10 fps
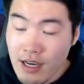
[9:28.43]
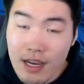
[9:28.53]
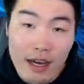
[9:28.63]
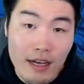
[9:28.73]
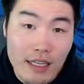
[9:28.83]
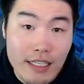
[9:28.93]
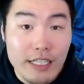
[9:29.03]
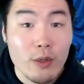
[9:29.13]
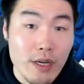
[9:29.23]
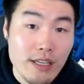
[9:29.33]
uh,
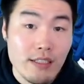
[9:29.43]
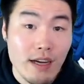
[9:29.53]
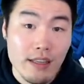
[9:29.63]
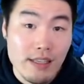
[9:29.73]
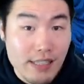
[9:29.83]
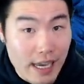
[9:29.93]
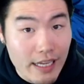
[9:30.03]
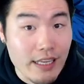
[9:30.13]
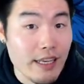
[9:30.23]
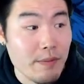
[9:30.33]
decreased on the
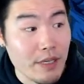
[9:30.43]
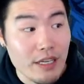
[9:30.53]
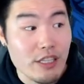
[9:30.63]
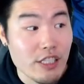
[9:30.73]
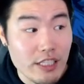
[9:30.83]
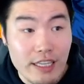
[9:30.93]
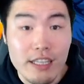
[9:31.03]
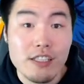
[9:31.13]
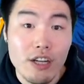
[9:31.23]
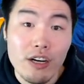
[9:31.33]
second hit because she
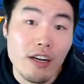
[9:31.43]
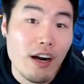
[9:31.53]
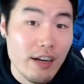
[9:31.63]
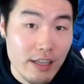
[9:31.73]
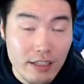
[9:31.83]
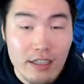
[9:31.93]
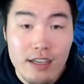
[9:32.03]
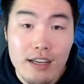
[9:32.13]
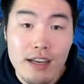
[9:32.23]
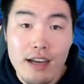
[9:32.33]
did start guarding
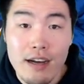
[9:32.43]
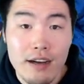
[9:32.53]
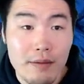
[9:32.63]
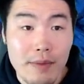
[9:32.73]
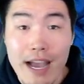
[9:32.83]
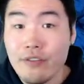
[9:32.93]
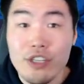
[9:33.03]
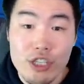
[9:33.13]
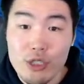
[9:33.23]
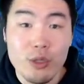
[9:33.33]
um, after
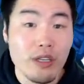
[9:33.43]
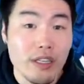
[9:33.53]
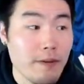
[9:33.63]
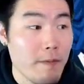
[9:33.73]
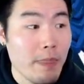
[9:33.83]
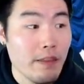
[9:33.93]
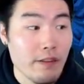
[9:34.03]
she took the